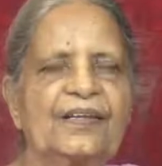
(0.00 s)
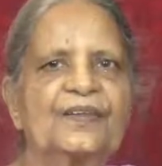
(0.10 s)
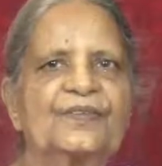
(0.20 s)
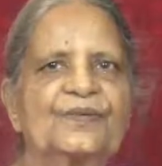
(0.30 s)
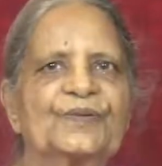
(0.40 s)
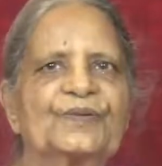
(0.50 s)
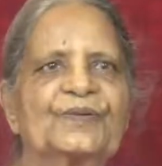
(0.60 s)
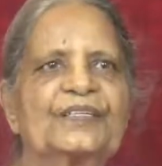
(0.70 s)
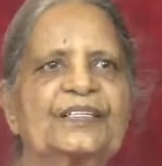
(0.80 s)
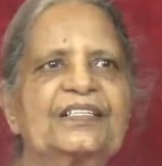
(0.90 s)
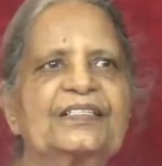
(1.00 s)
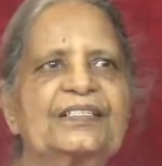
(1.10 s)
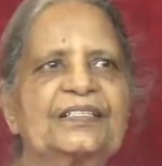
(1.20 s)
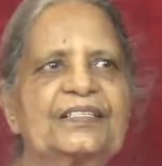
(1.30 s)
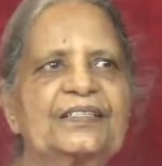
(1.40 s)
So
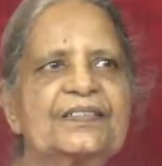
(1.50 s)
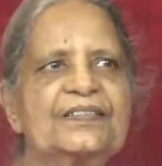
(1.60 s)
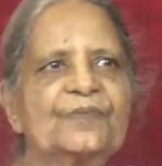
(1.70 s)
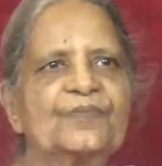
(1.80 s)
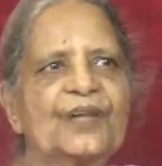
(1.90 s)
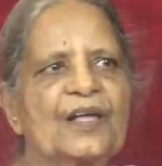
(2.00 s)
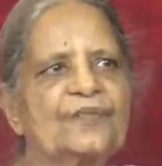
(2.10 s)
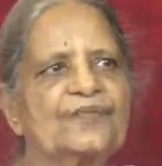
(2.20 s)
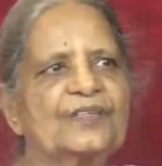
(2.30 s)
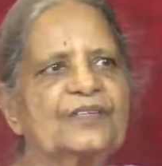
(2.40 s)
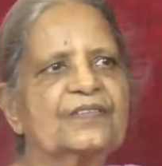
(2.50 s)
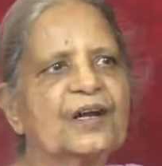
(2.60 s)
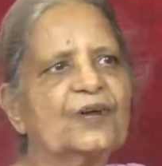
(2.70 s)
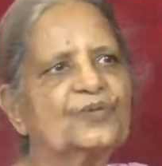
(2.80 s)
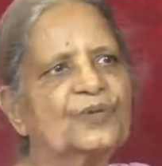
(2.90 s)
and that is sometimes it is
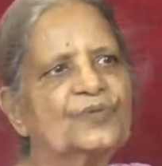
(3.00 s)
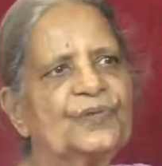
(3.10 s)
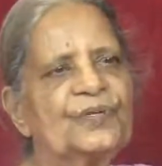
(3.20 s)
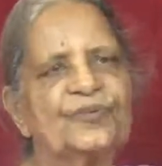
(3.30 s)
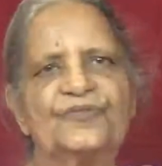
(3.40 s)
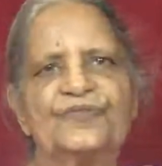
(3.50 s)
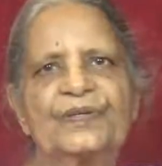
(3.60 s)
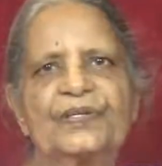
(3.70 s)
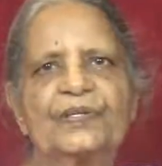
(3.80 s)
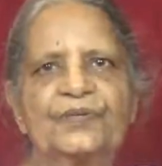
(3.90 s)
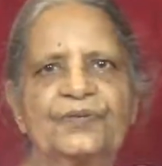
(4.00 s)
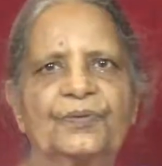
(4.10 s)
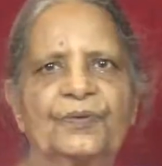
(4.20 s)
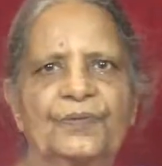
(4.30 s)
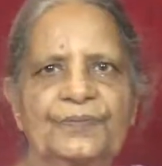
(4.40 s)
out of individual control,